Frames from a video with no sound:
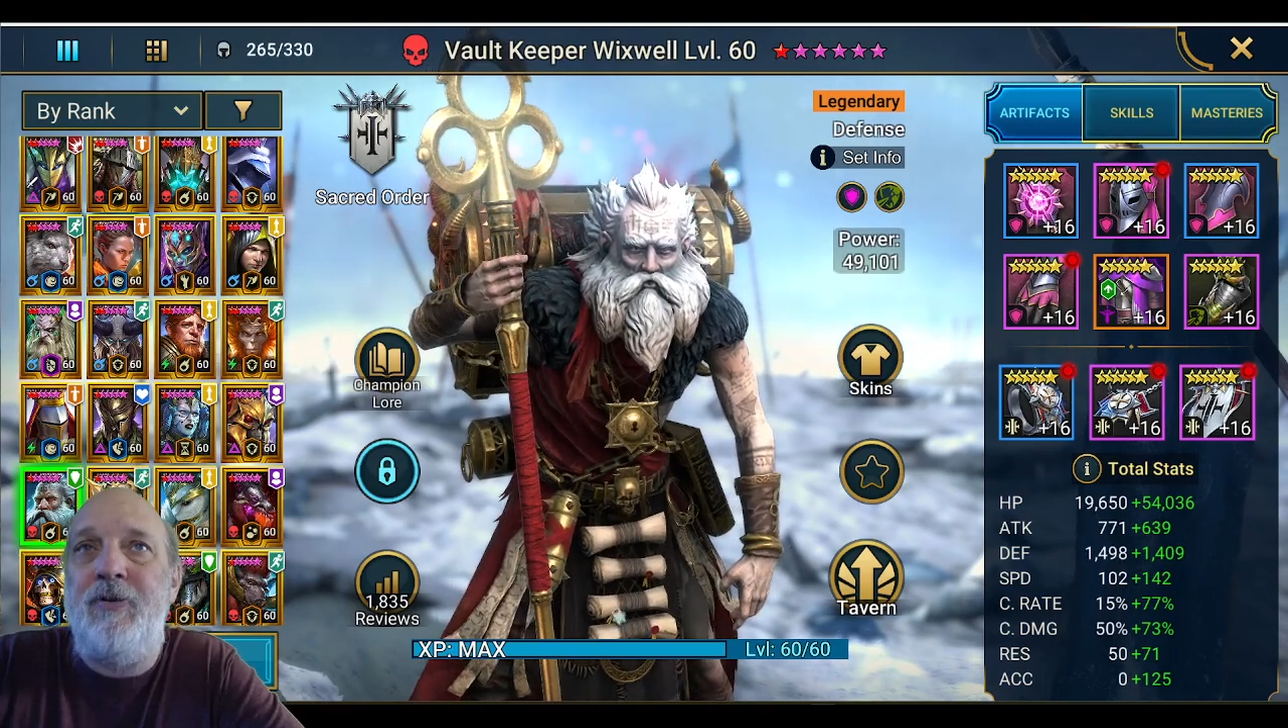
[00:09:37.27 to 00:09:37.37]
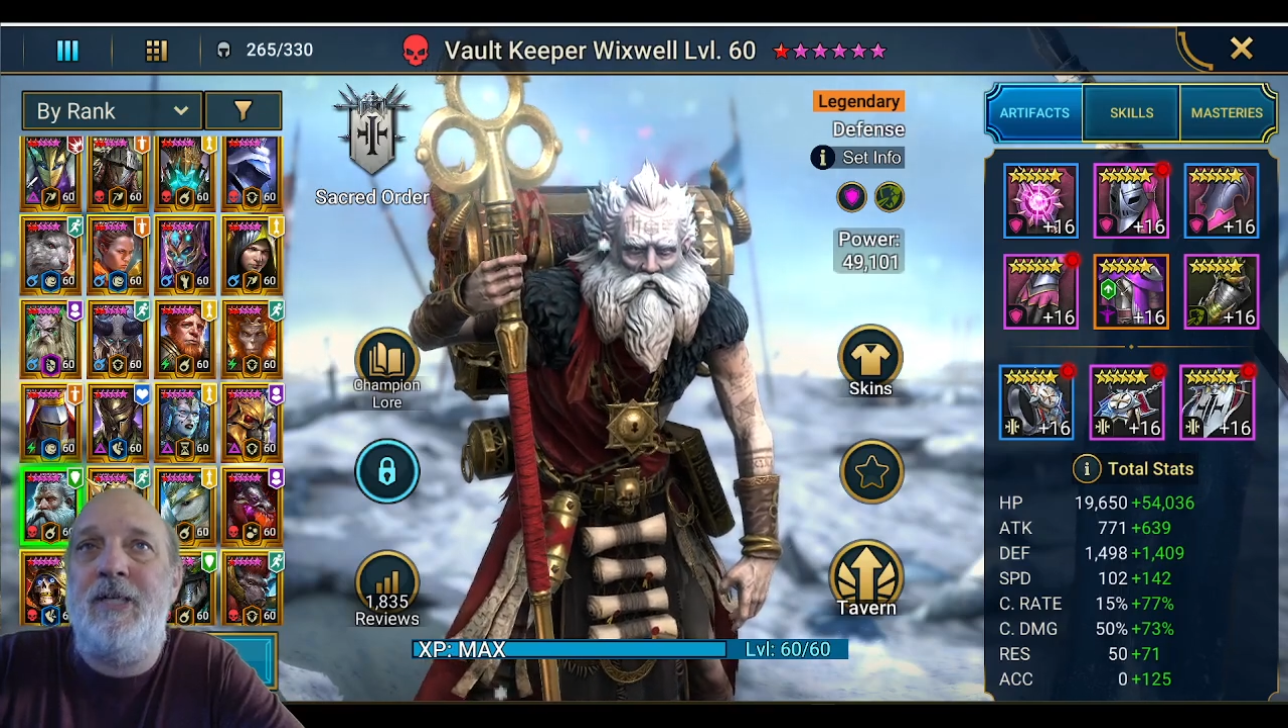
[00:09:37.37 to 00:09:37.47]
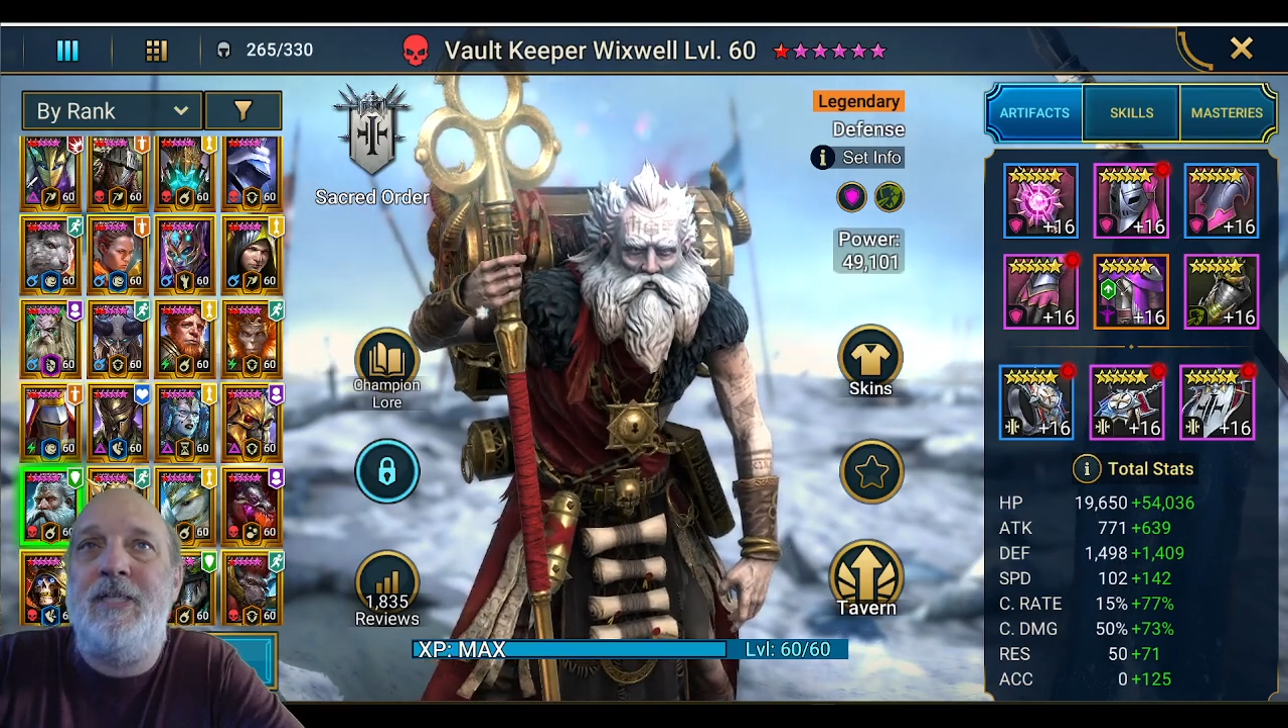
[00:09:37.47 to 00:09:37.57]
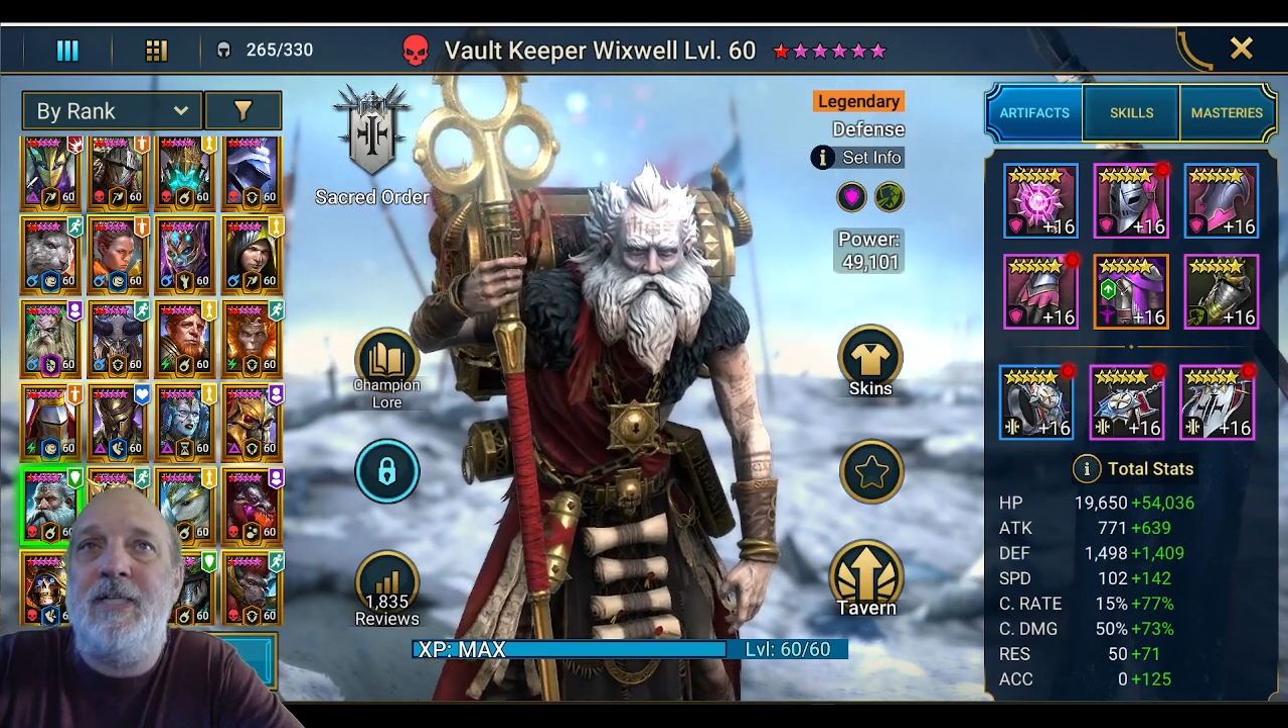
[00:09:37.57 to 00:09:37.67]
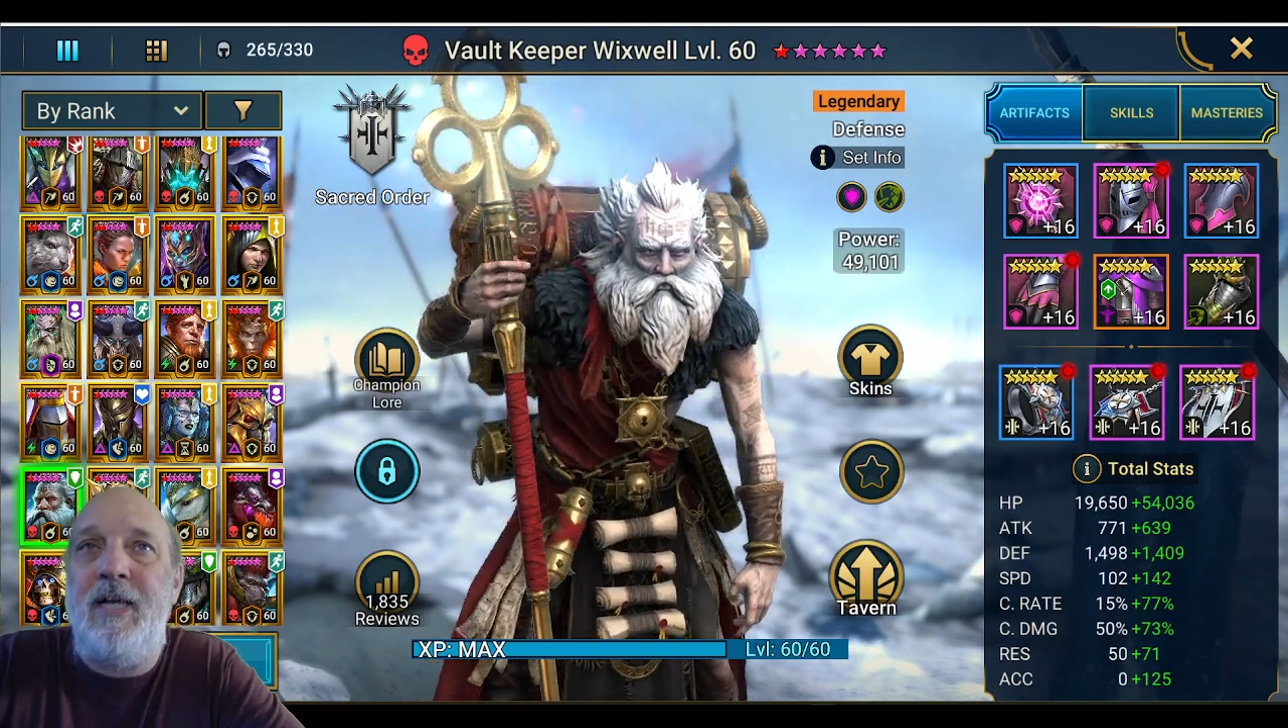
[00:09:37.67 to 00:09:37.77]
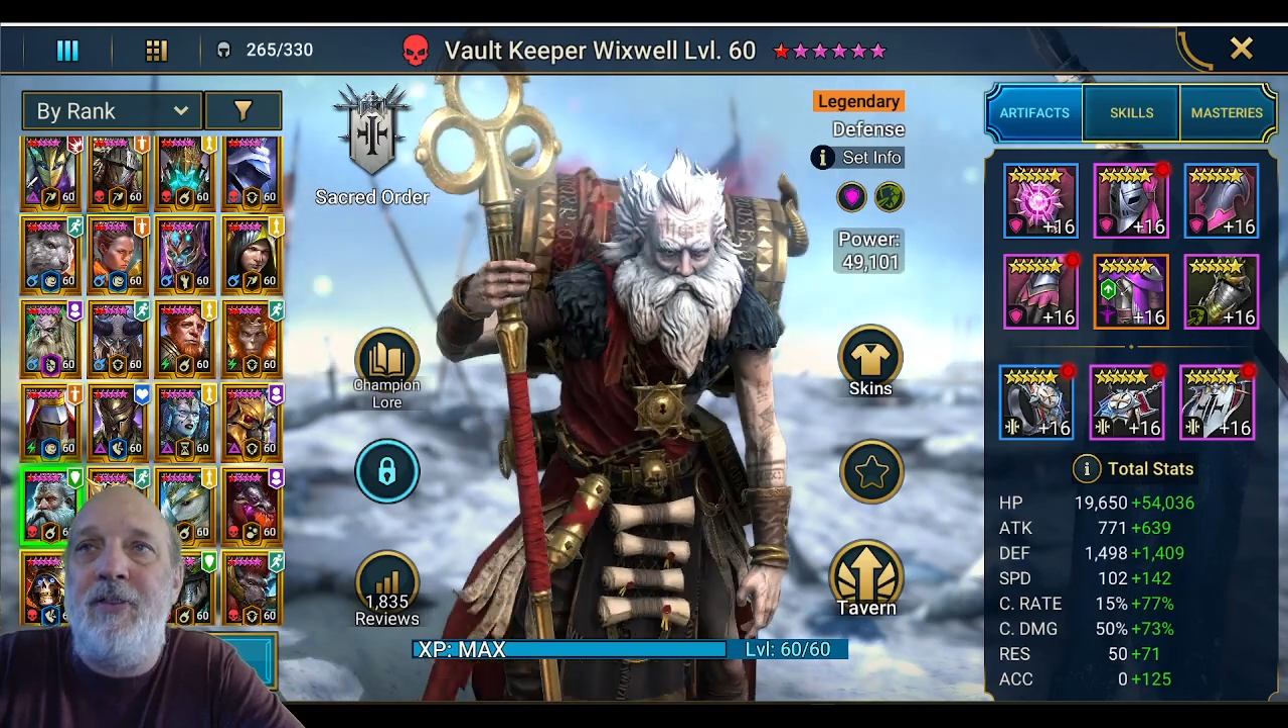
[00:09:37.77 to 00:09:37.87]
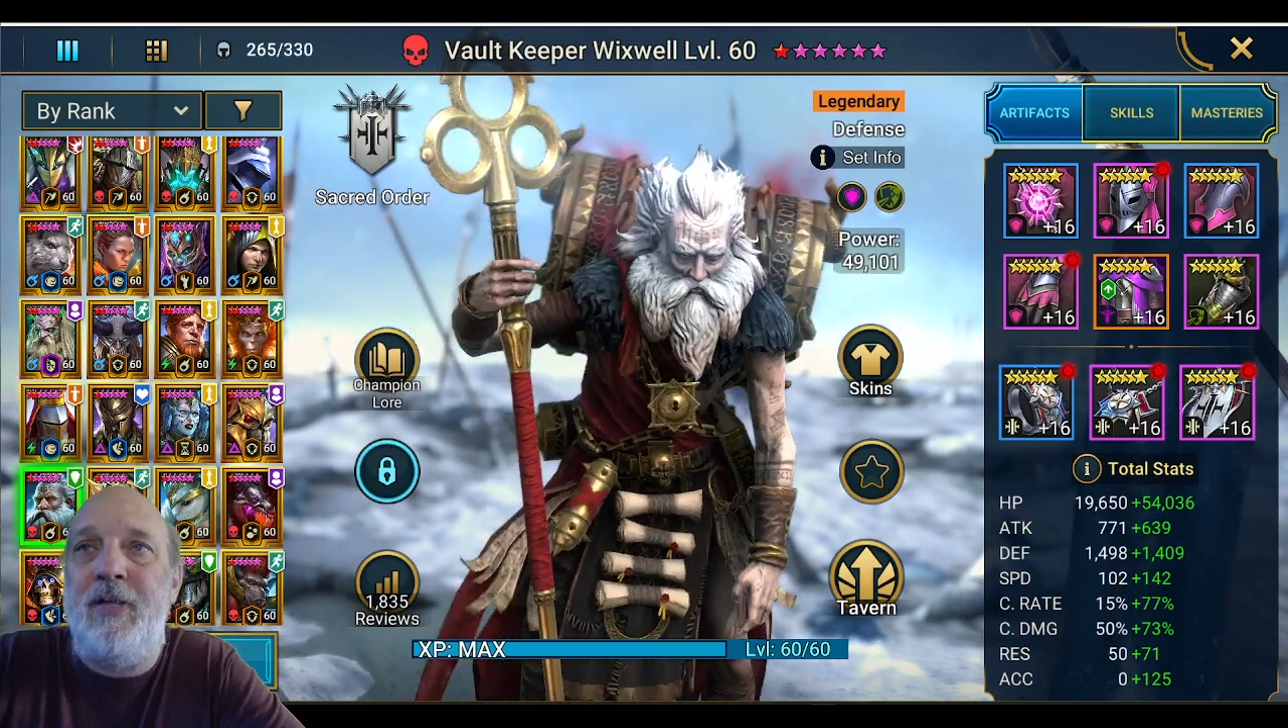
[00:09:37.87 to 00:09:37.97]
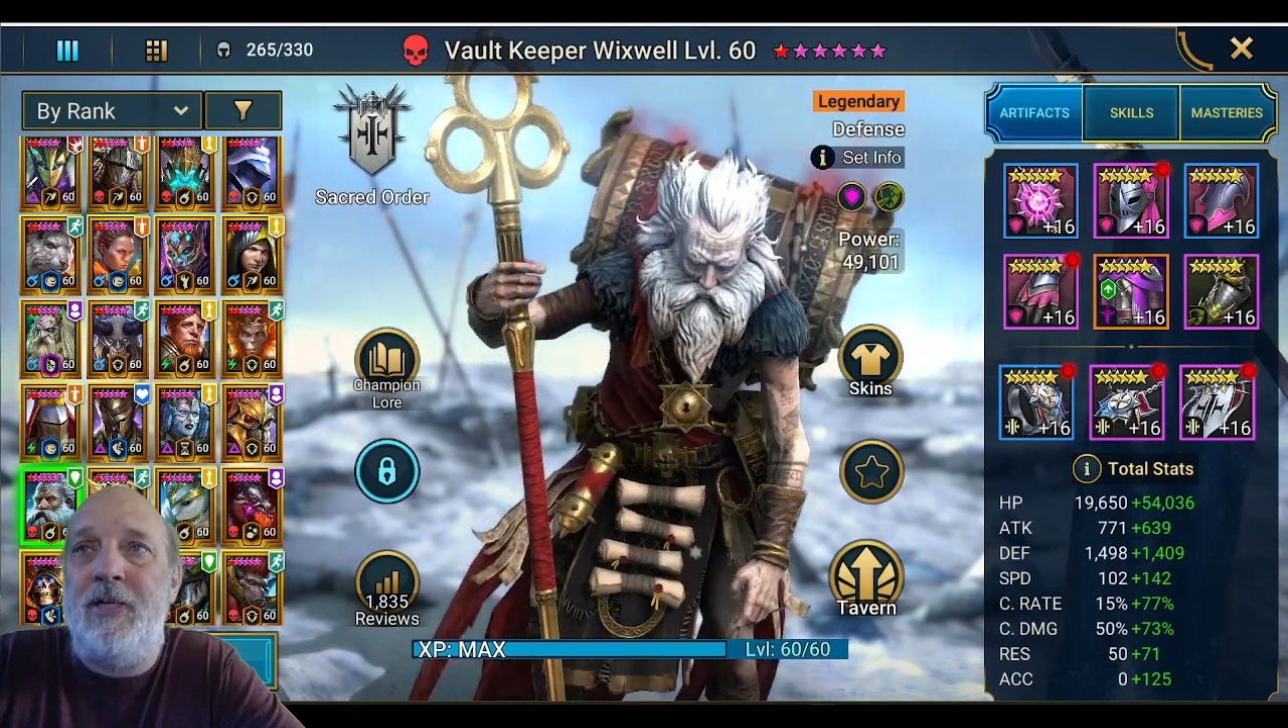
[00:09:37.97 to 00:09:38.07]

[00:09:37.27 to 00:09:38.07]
extend that